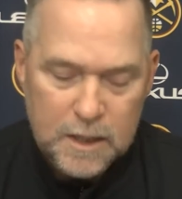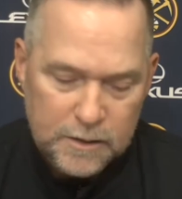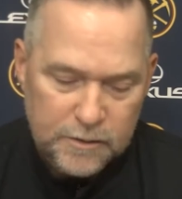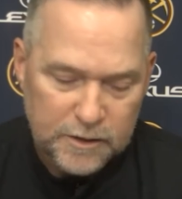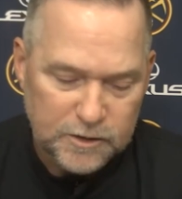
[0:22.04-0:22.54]

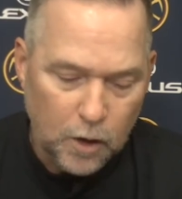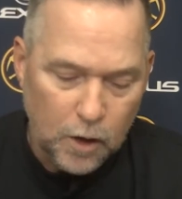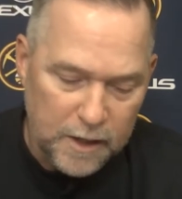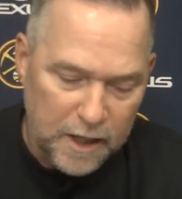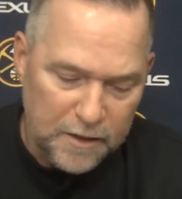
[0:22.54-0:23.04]
the
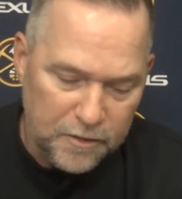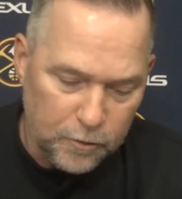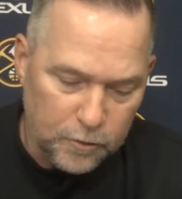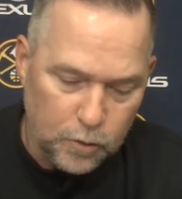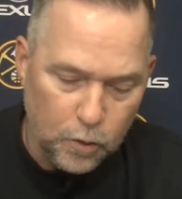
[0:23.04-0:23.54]
start of that
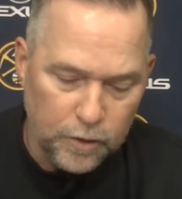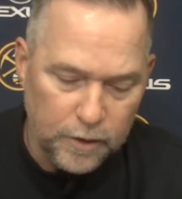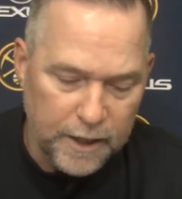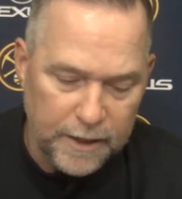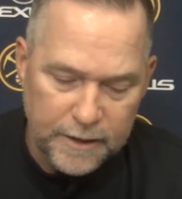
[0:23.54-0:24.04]
third quarter,
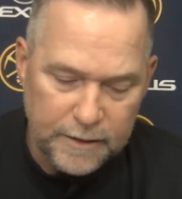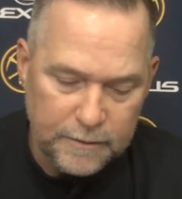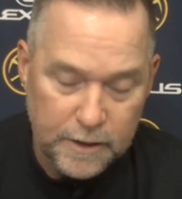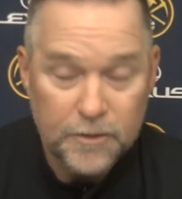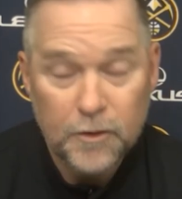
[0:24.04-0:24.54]
Katie,
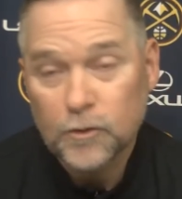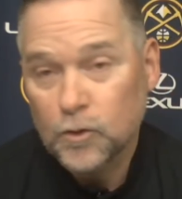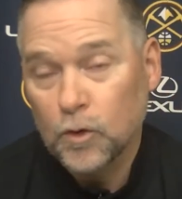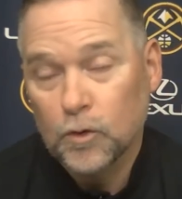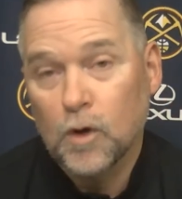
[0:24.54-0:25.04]
and third
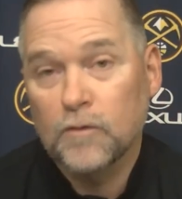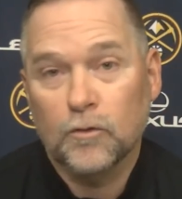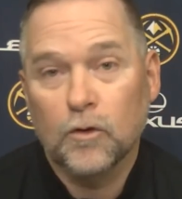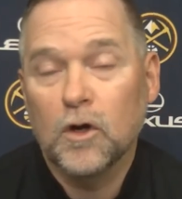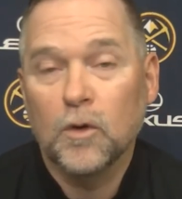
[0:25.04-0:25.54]
quarter
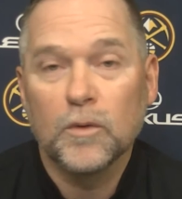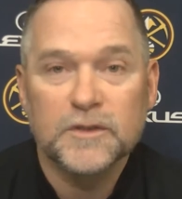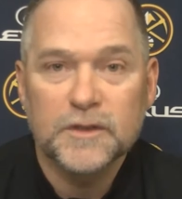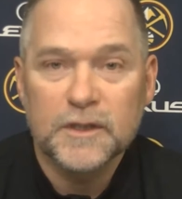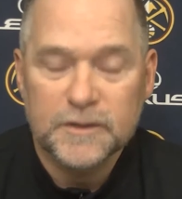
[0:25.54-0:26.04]
overall was
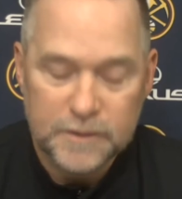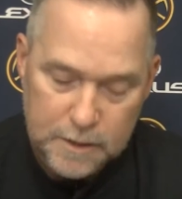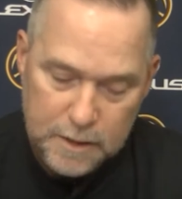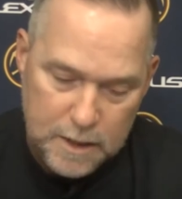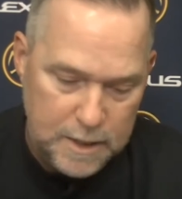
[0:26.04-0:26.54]

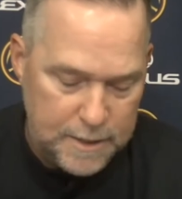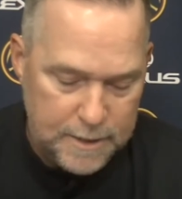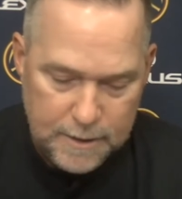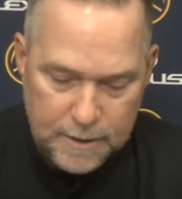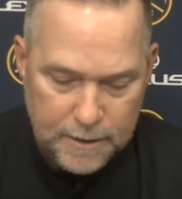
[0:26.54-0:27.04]
just
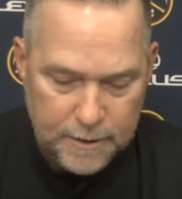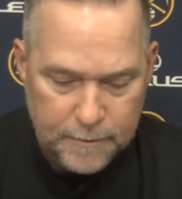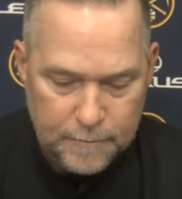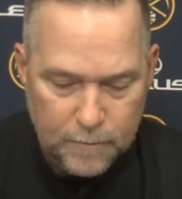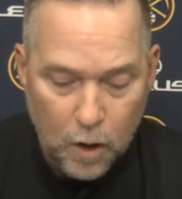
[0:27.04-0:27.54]

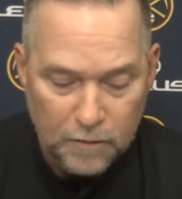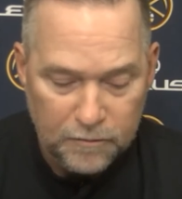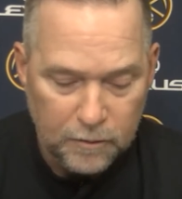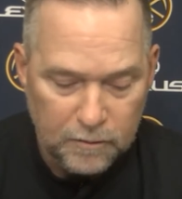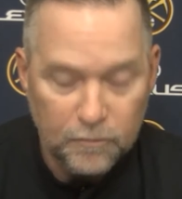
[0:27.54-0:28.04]

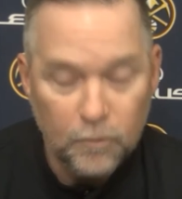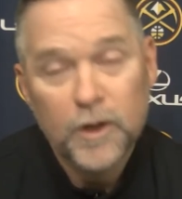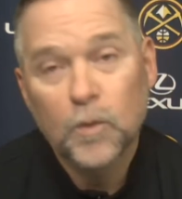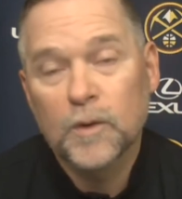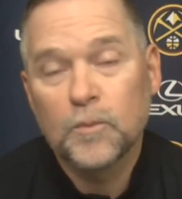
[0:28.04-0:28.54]
awful.
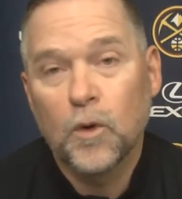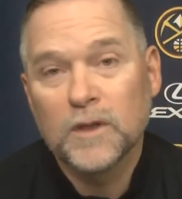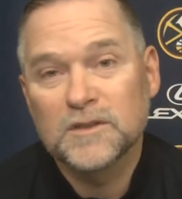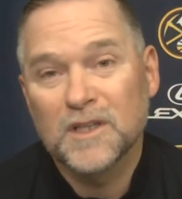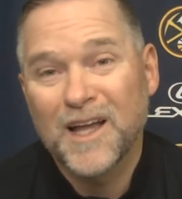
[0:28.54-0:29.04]
41
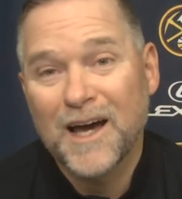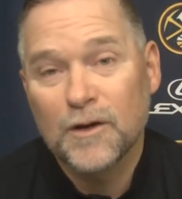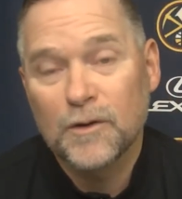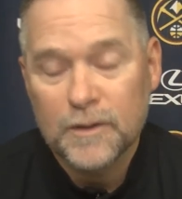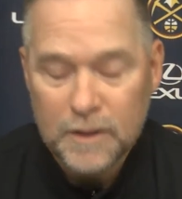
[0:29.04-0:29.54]
points
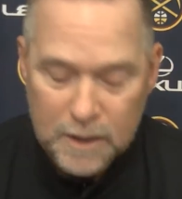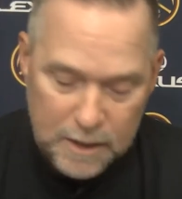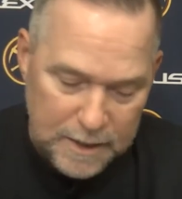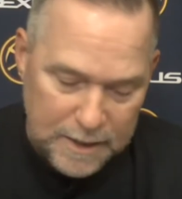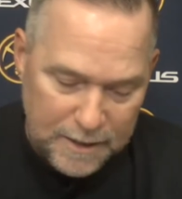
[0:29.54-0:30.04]
allowed.
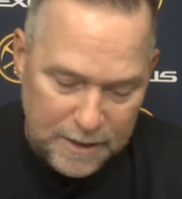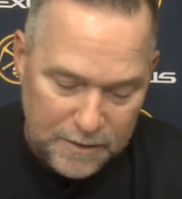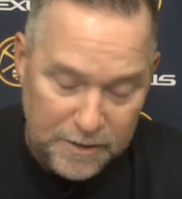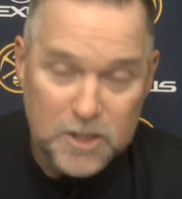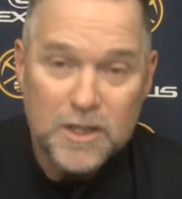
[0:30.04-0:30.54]

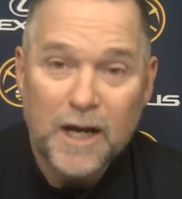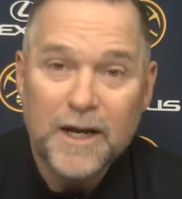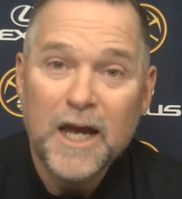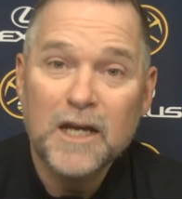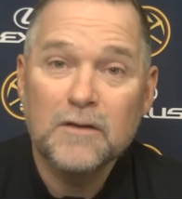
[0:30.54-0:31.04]
They
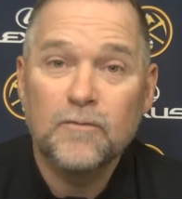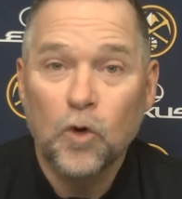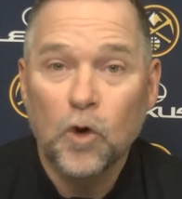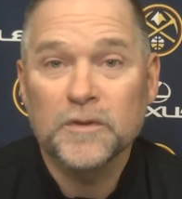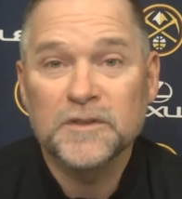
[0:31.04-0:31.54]
shot
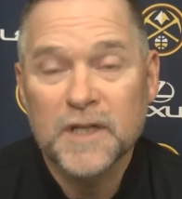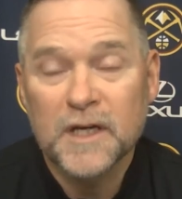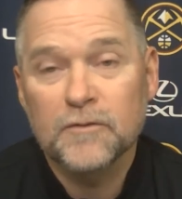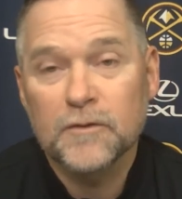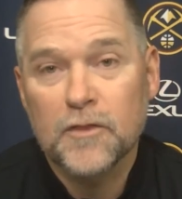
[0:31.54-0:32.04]

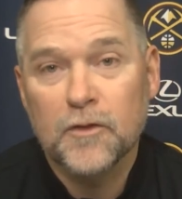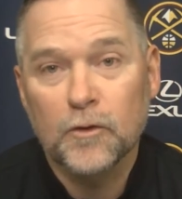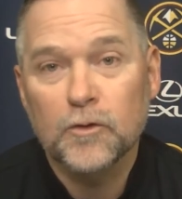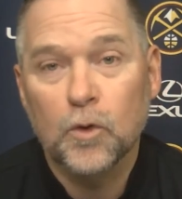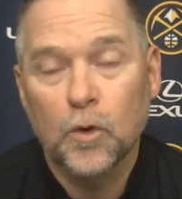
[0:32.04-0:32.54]
84% for the
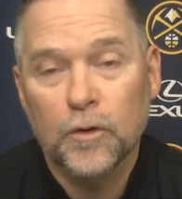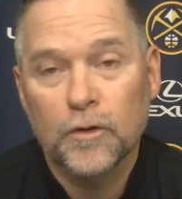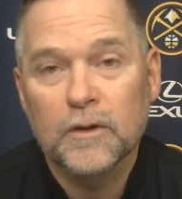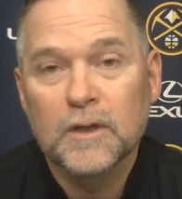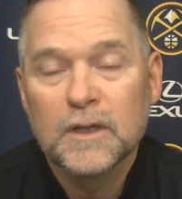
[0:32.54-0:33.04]
third
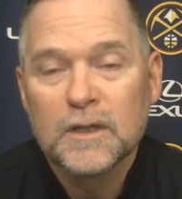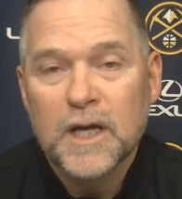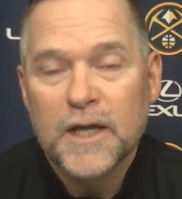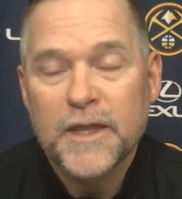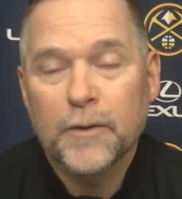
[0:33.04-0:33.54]
quarter,
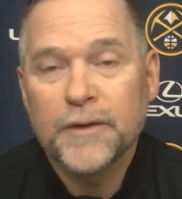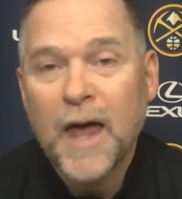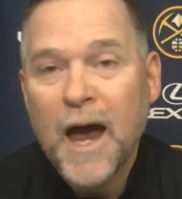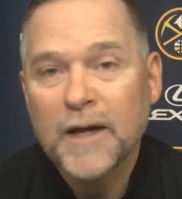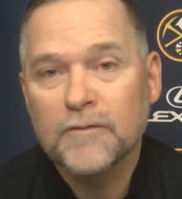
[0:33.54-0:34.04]
and they were
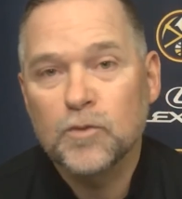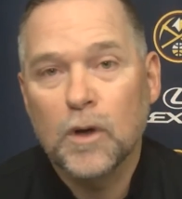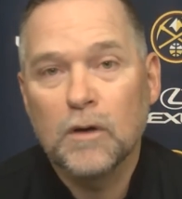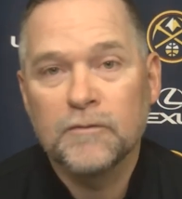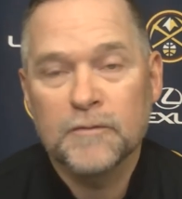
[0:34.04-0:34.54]
9 of
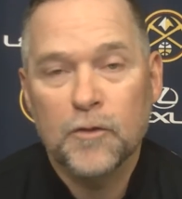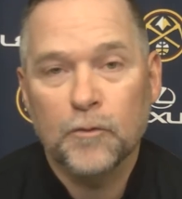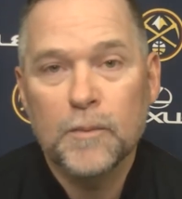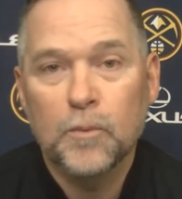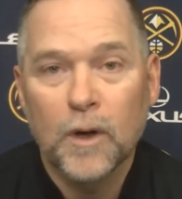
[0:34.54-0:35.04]
12 from the
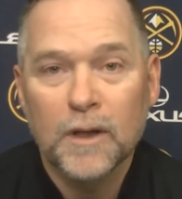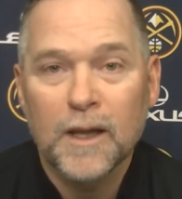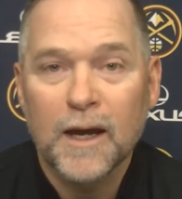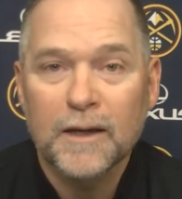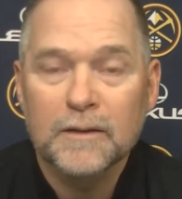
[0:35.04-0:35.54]
three-point
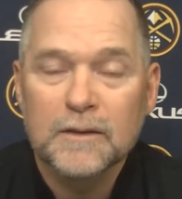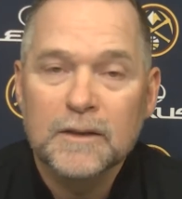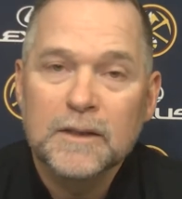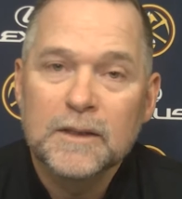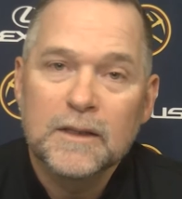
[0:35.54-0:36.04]
line
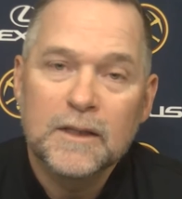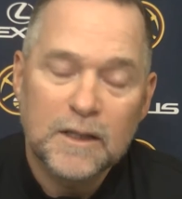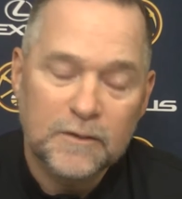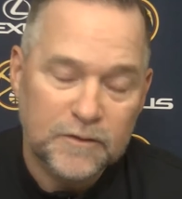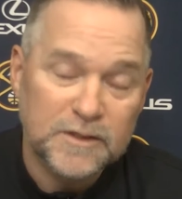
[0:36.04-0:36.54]

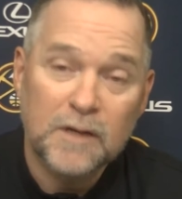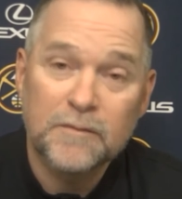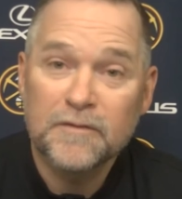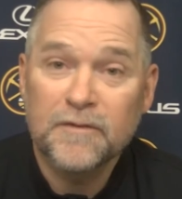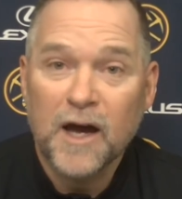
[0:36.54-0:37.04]
for
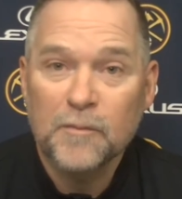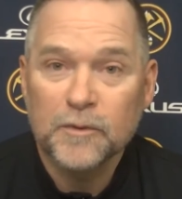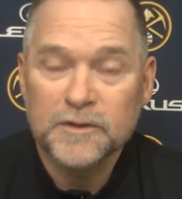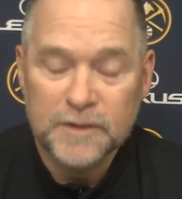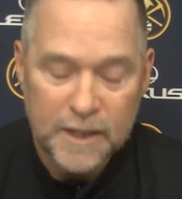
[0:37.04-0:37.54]

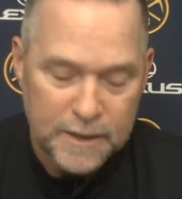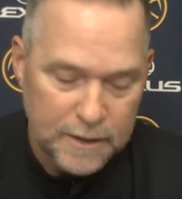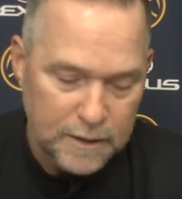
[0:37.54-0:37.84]
75%.